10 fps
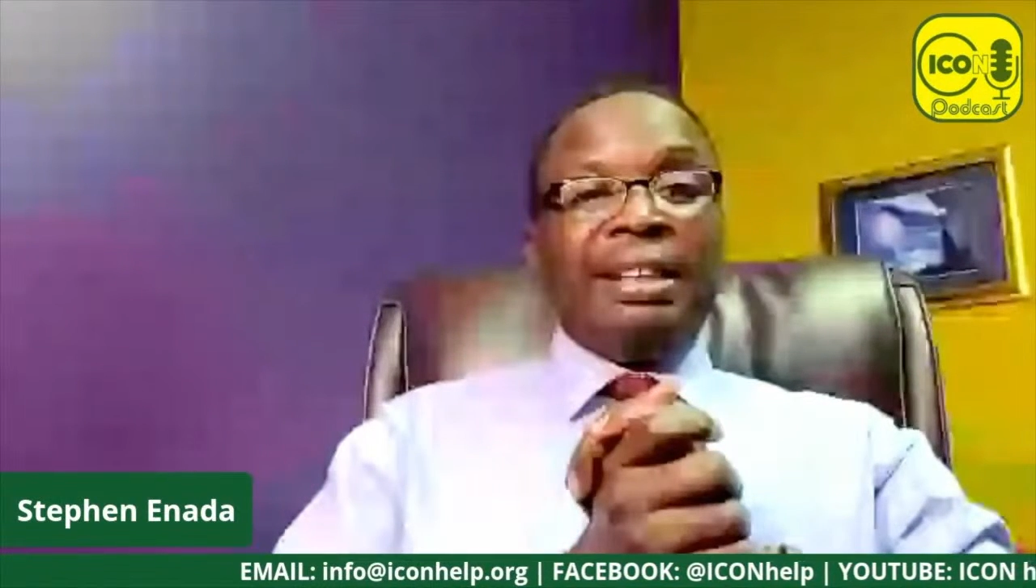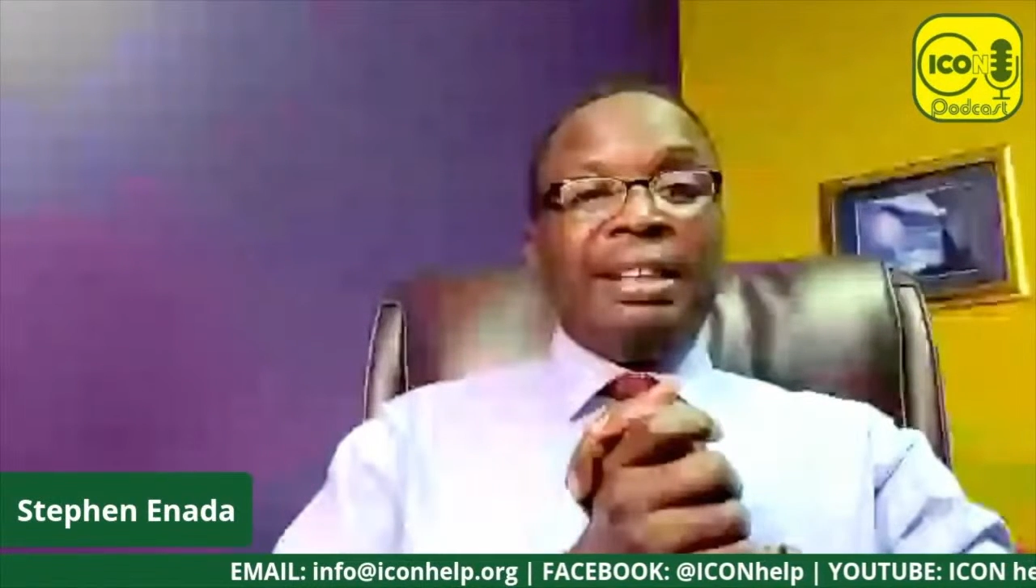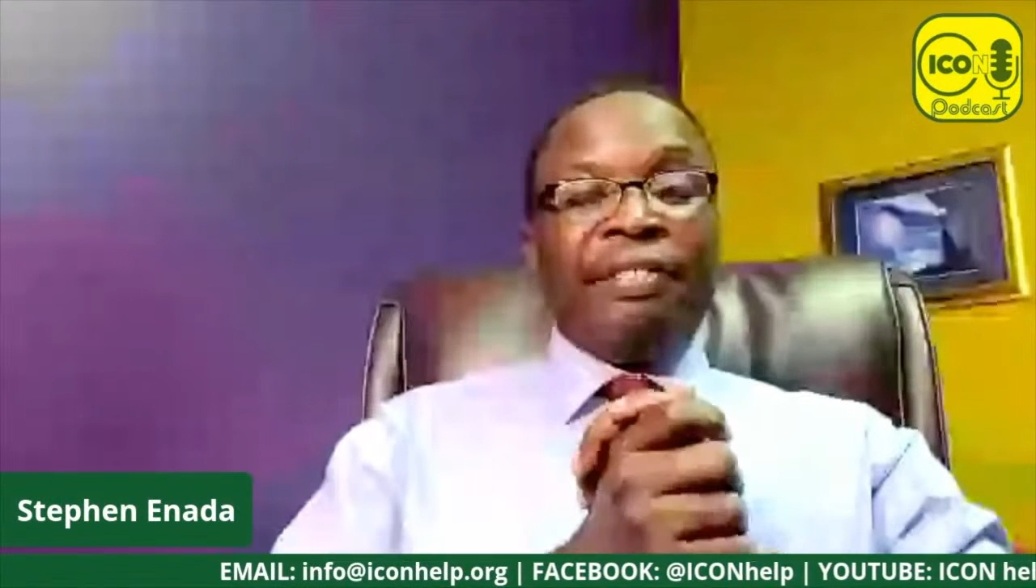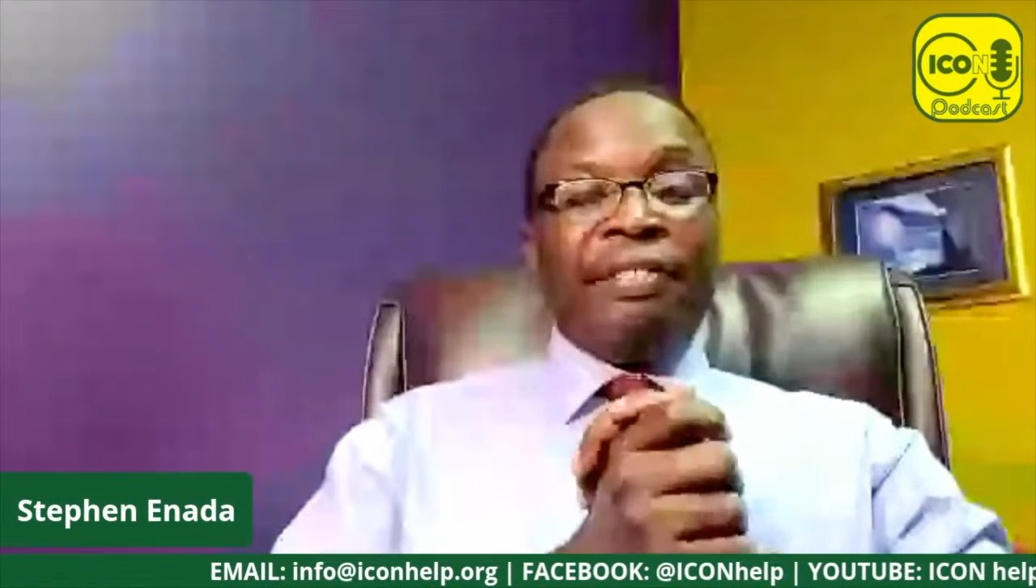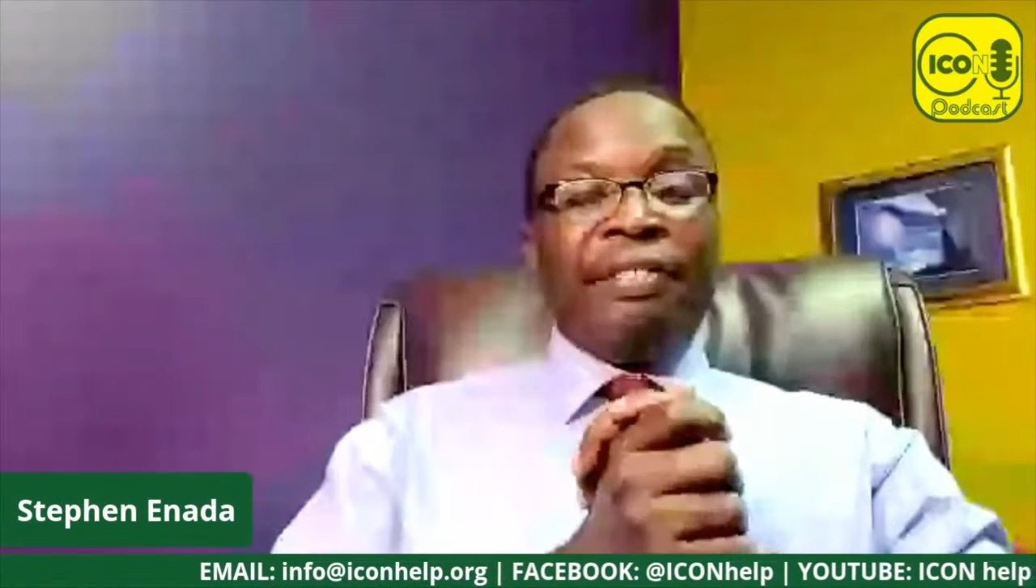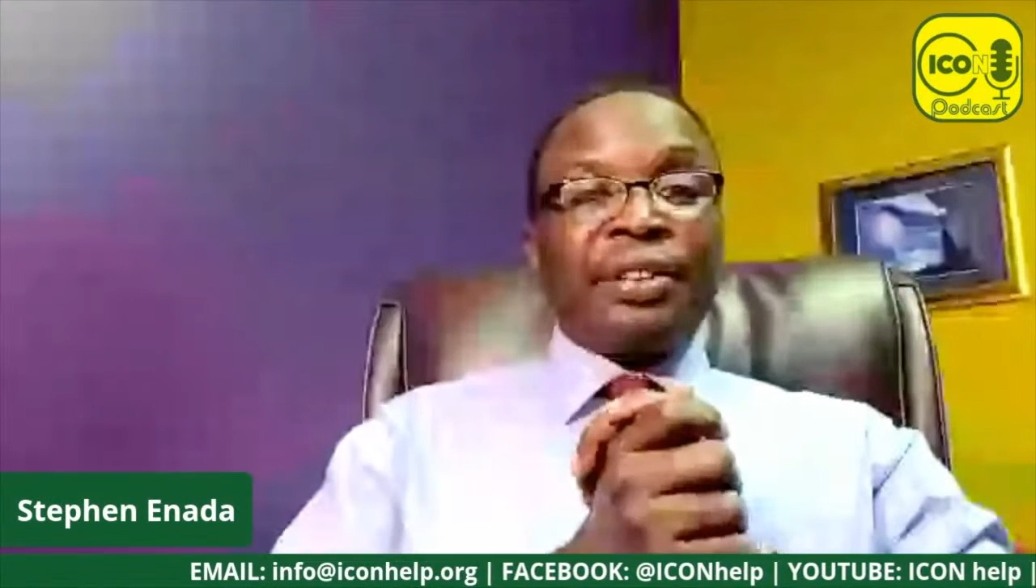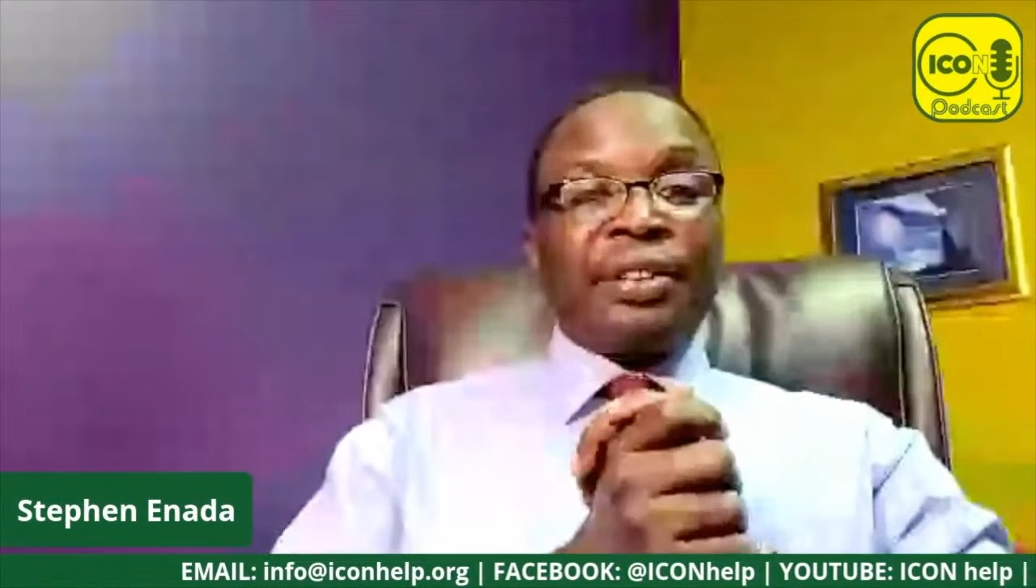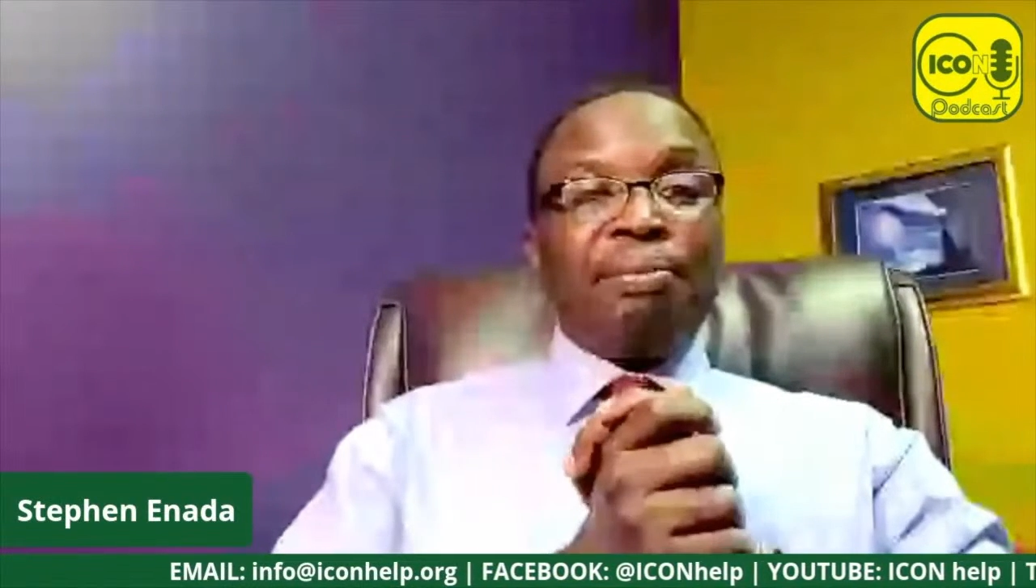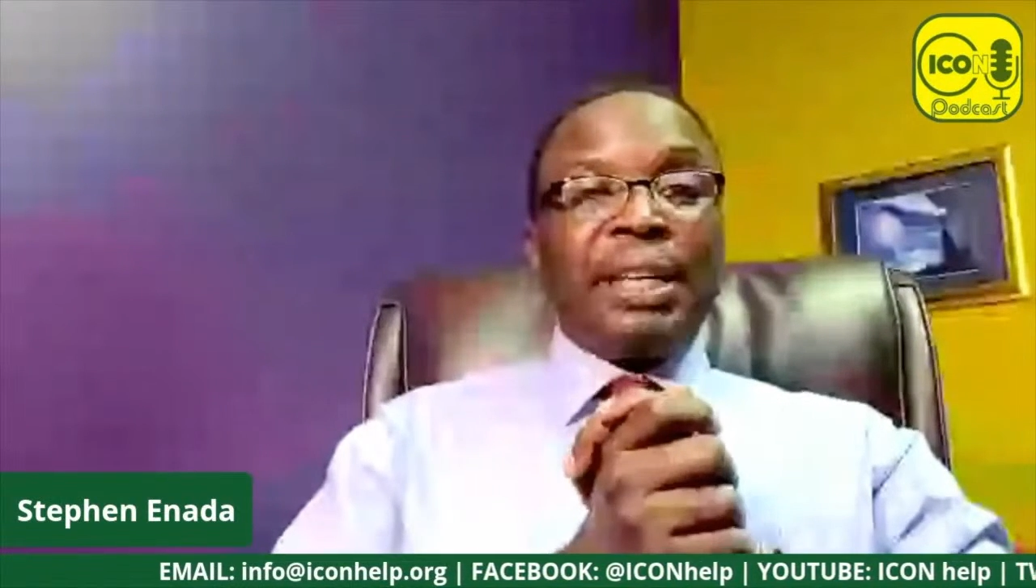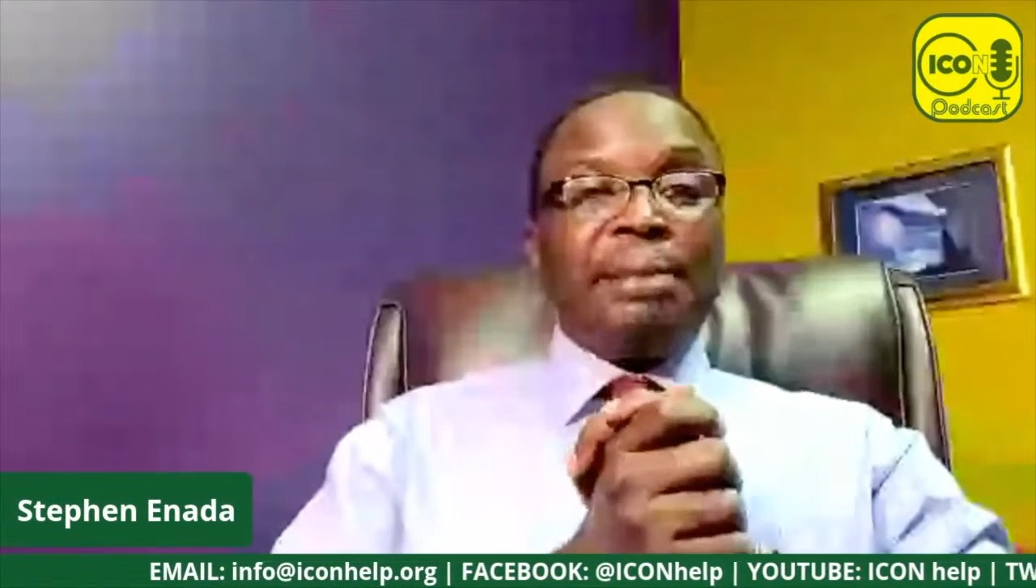the fate
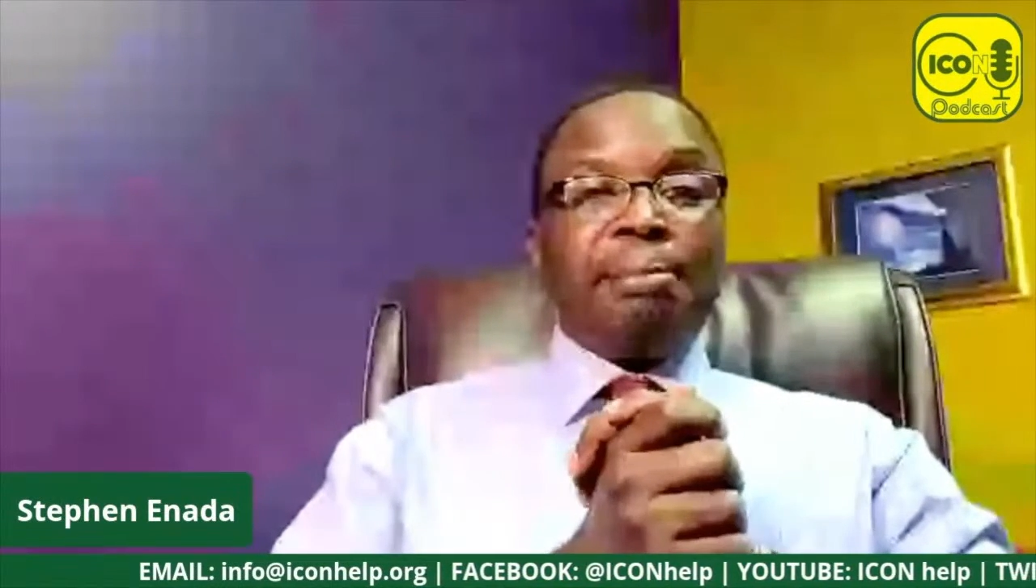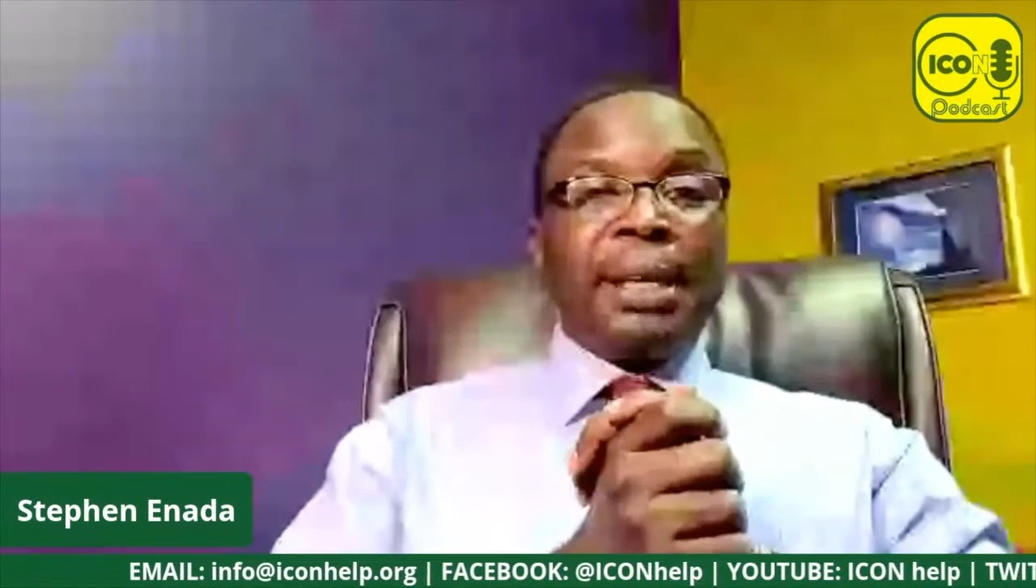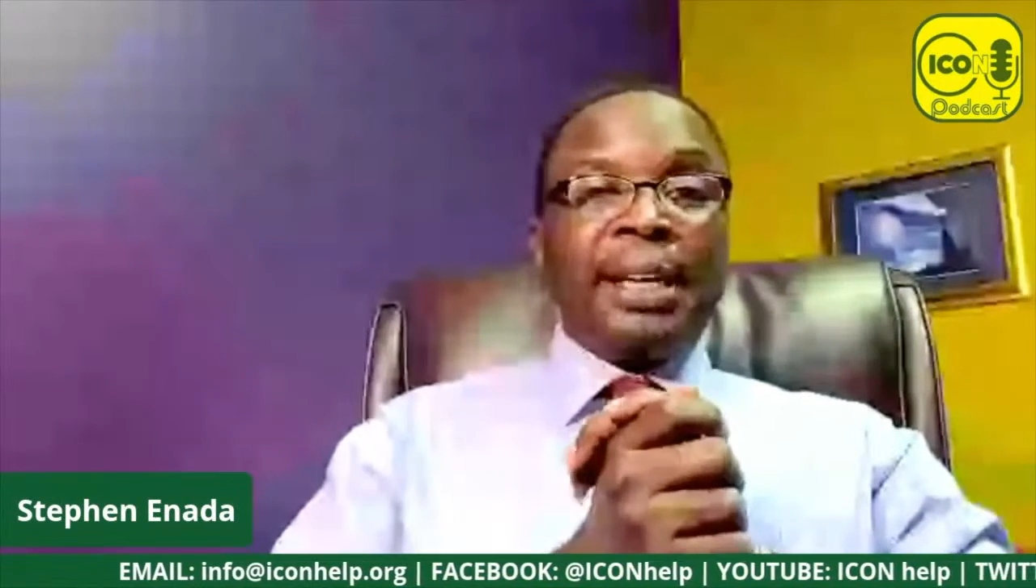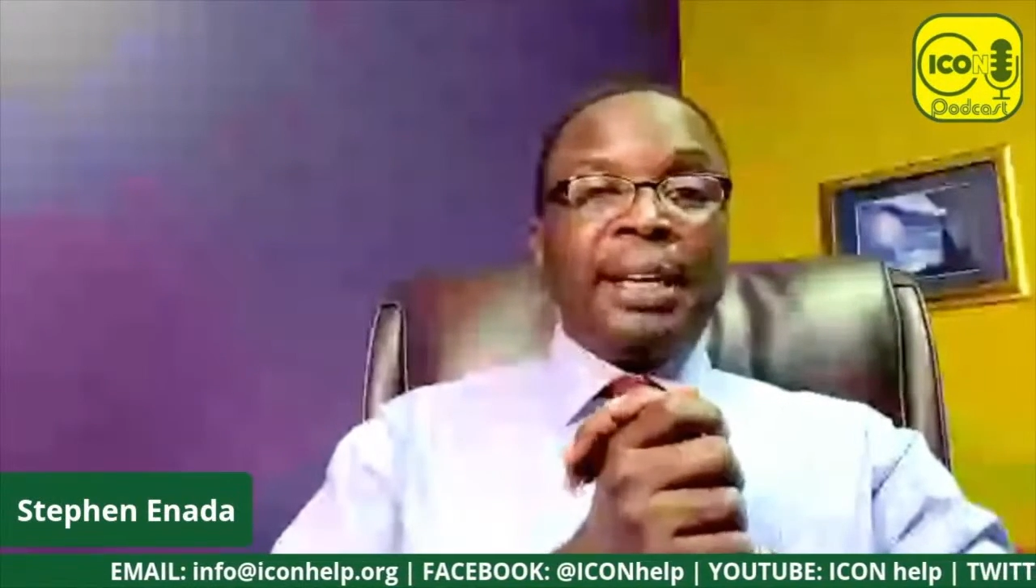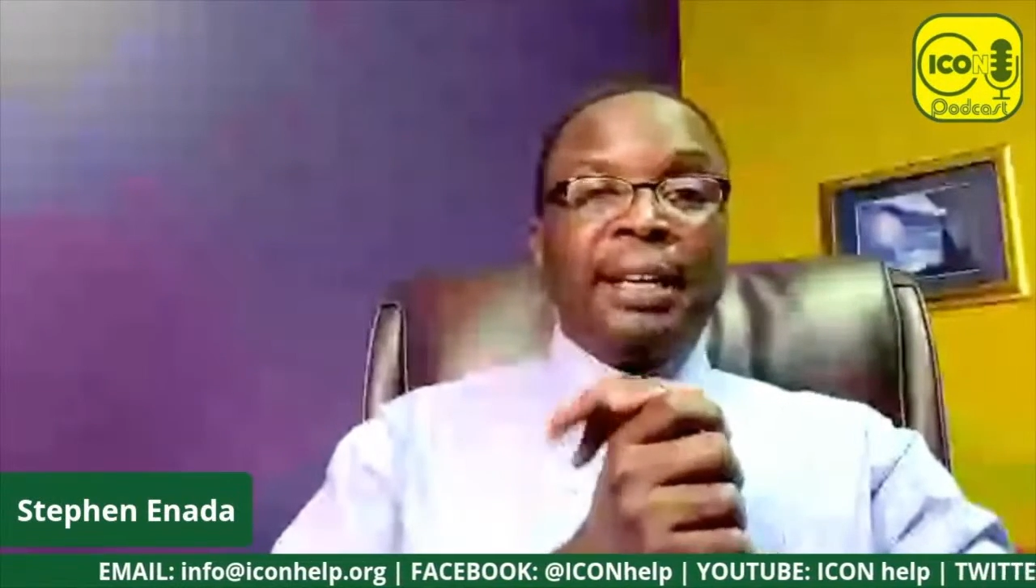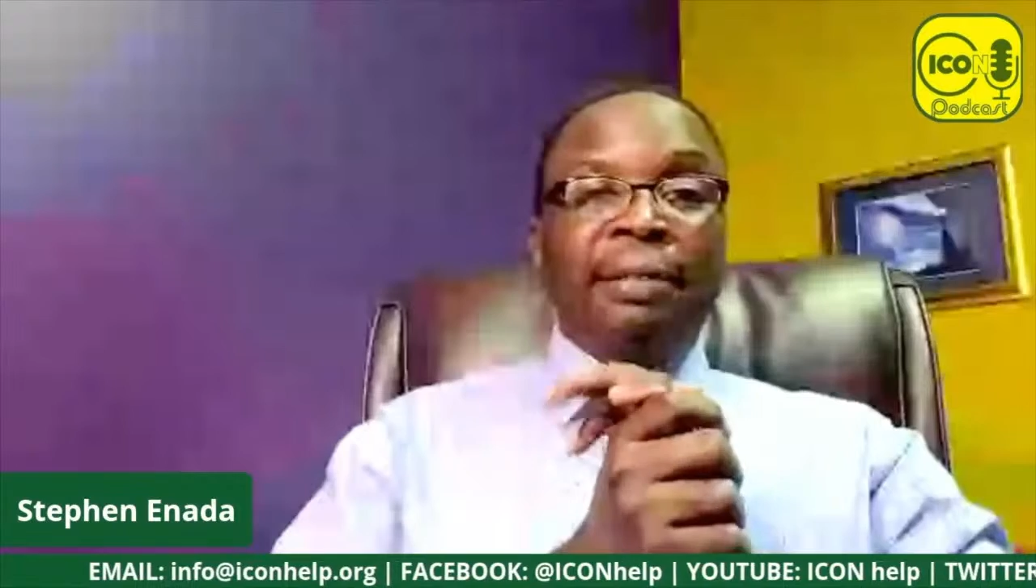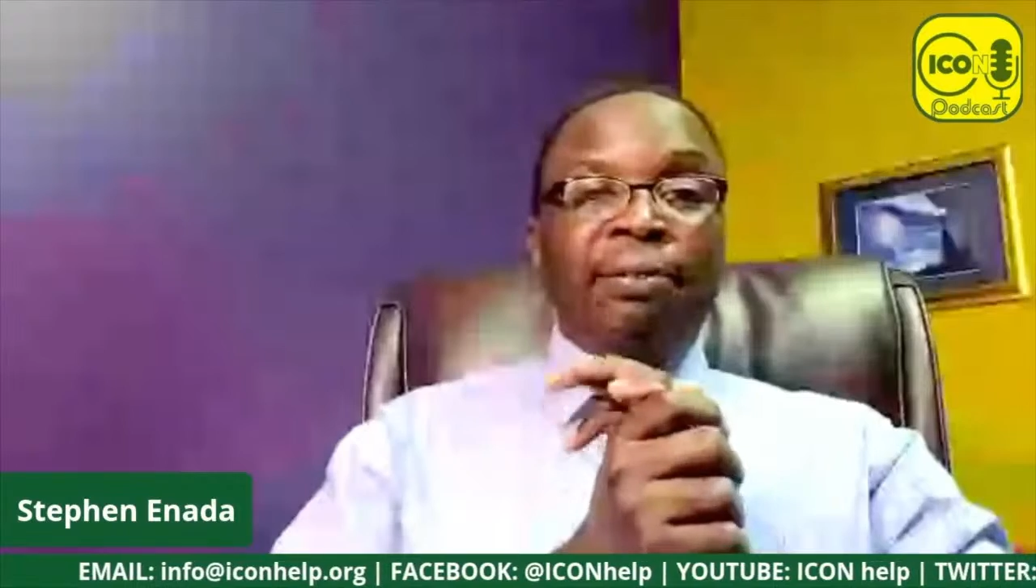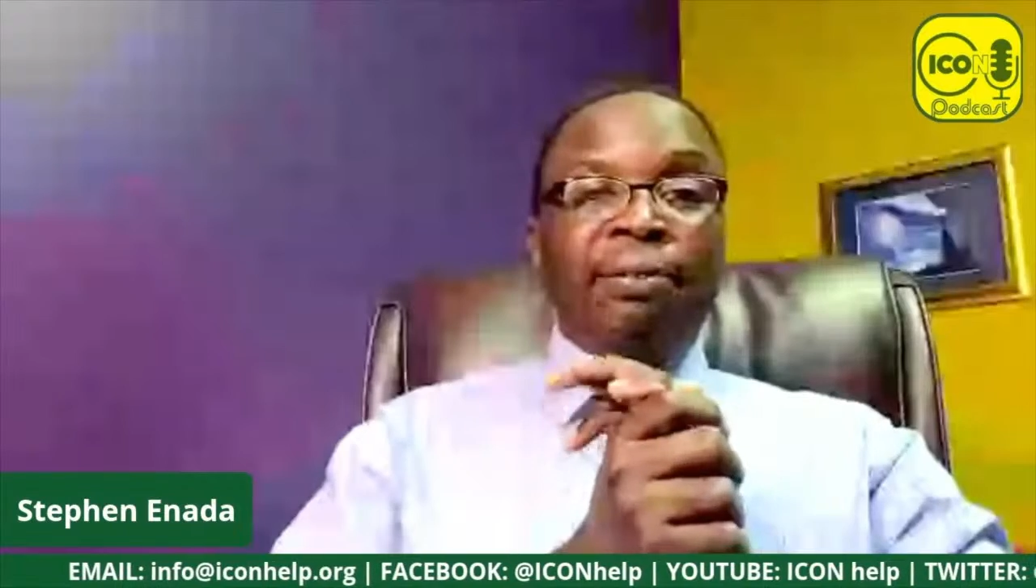of many men in